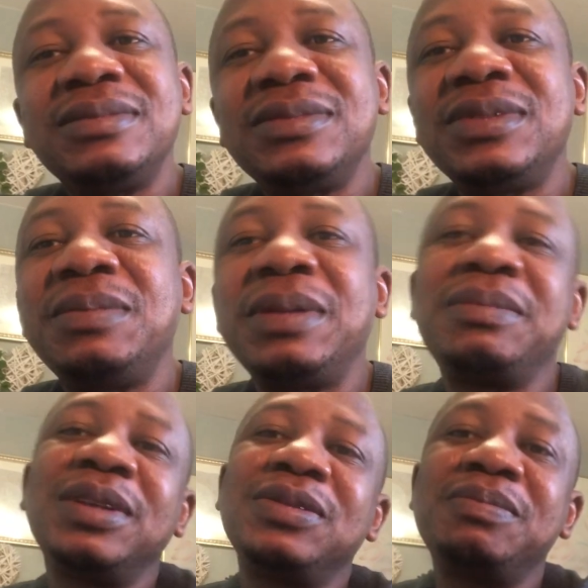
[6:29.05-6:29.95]

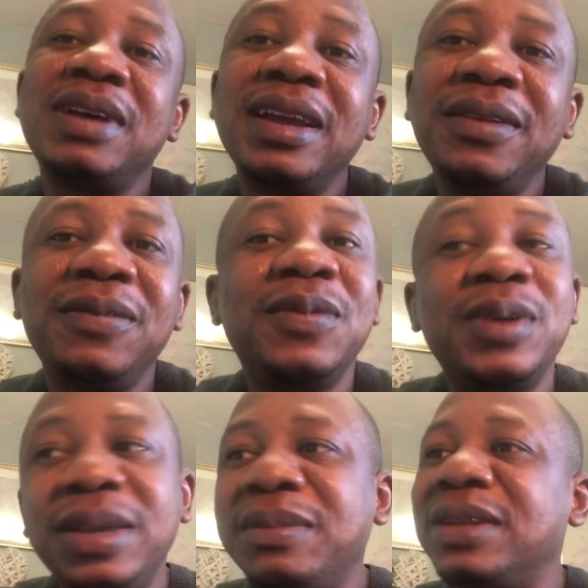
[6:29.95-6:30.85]
remember to buy for
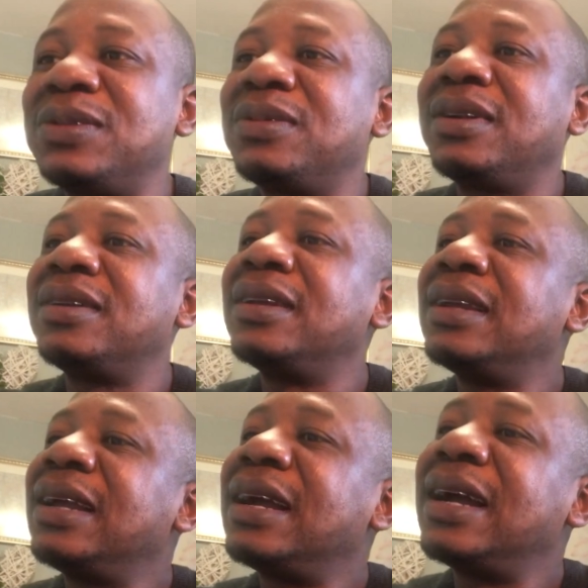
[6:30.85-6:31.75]
him as well.
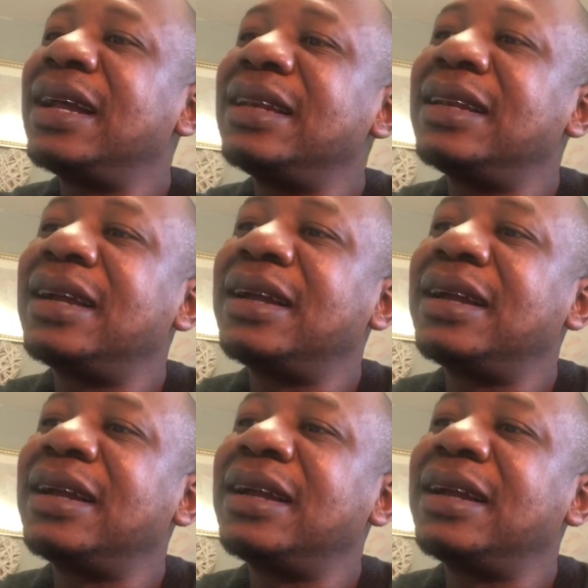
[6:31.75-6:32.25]
And